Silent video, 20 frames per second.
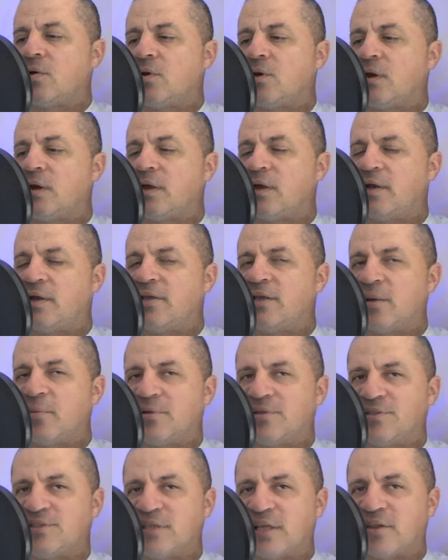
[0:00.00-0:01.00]
And Nick
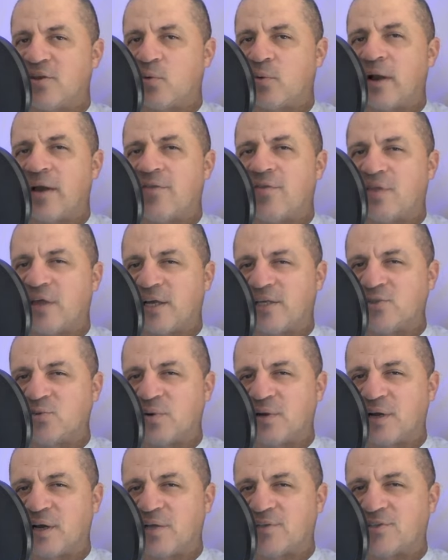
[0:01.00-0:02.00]
Nemeth said the right things
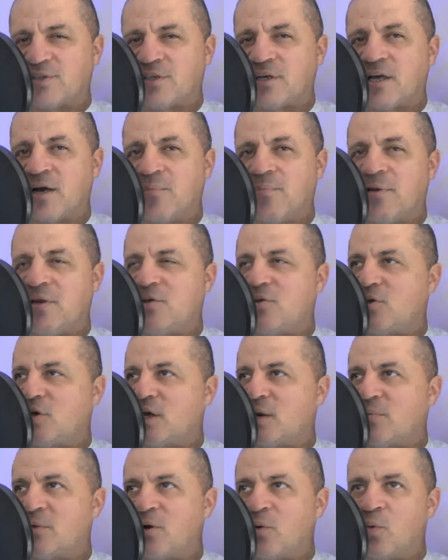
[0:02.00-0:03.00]
when he got to the company.
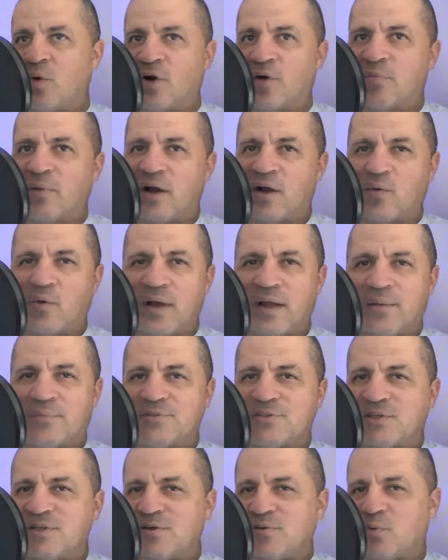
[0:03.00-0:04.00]
Like, I'm going to work my way up
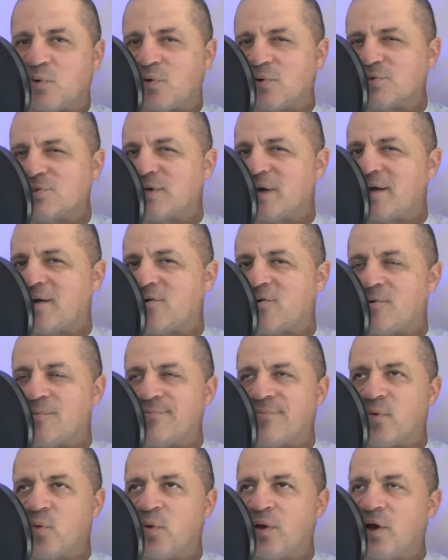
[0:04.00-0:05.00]
to the world
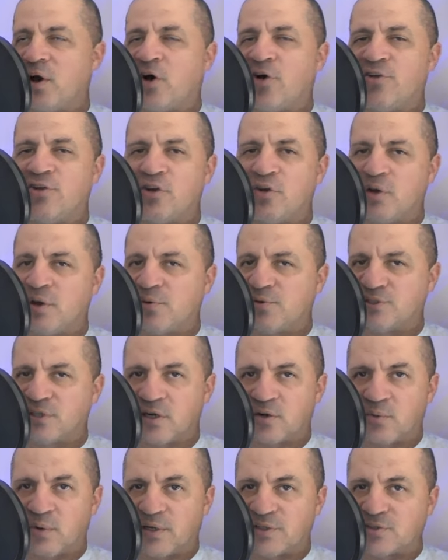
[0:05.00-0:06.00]
title. We all knew he was going
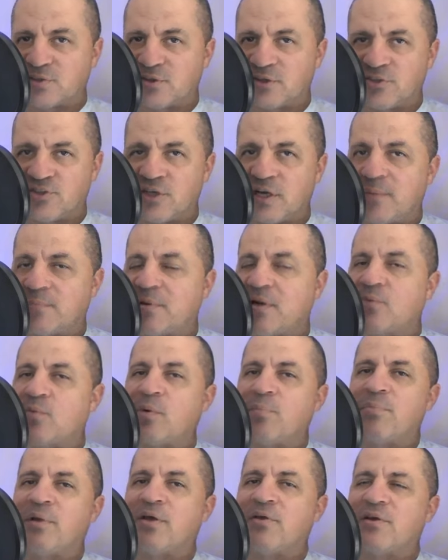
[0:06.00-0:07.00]
to wrestle the champion of
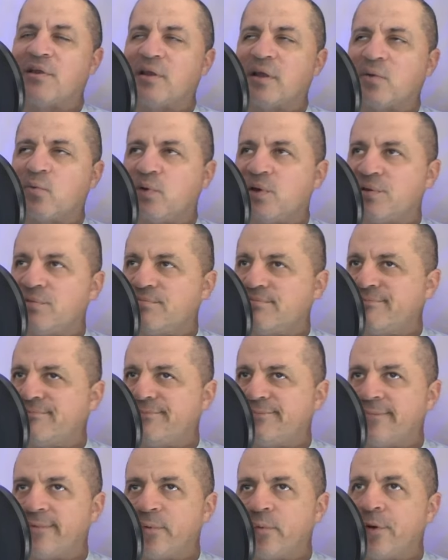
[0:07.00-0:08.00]
Rebellion. Like, we
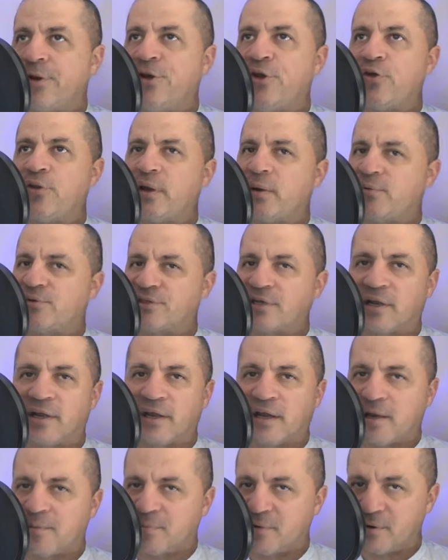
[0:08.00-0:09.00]
we knew that was going to
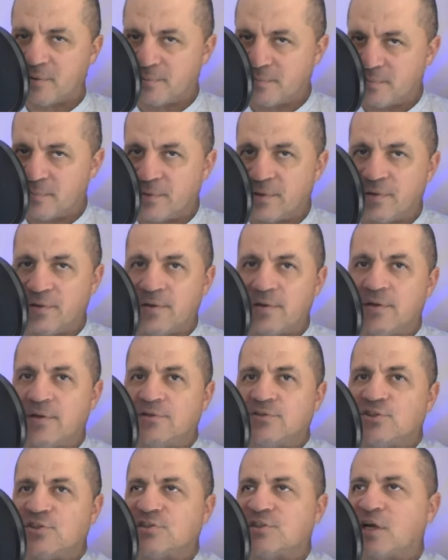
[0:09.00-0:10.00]
happen.
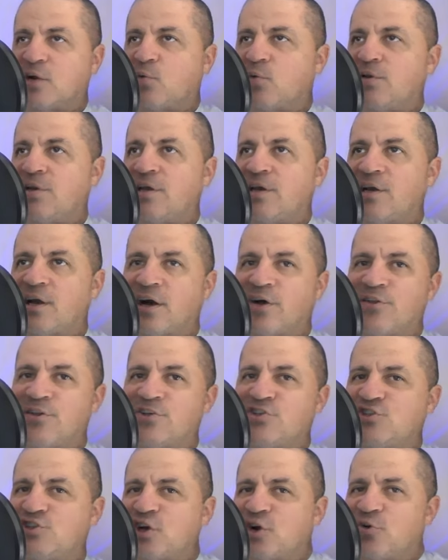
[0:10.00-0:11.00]
Just like when Nick
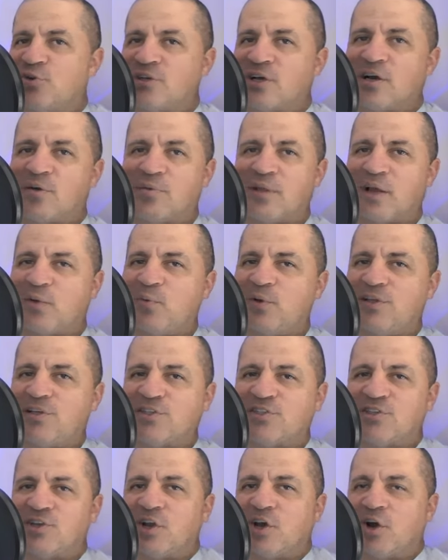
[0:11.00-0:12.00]
Aldis showed up, like we
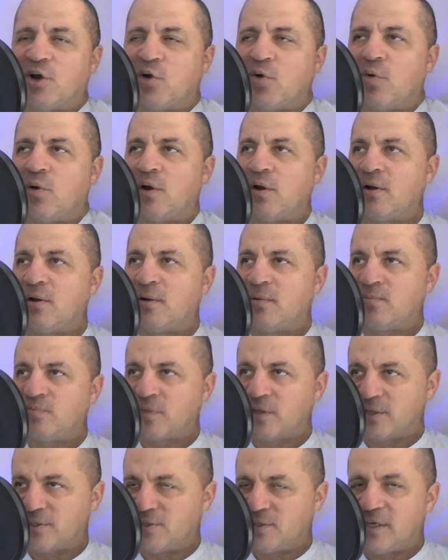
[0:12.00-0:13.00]
just know
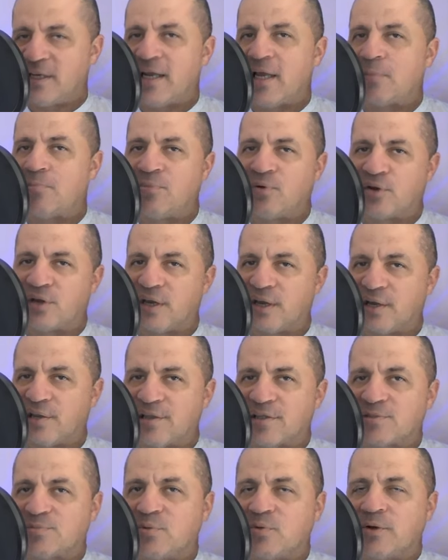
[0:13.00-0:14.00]
the TNA booking at
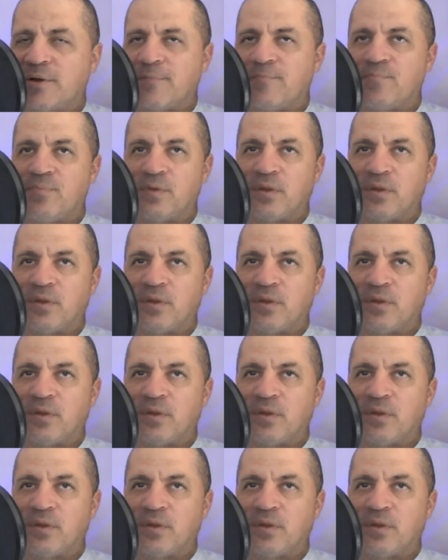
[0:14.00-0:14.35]
this point.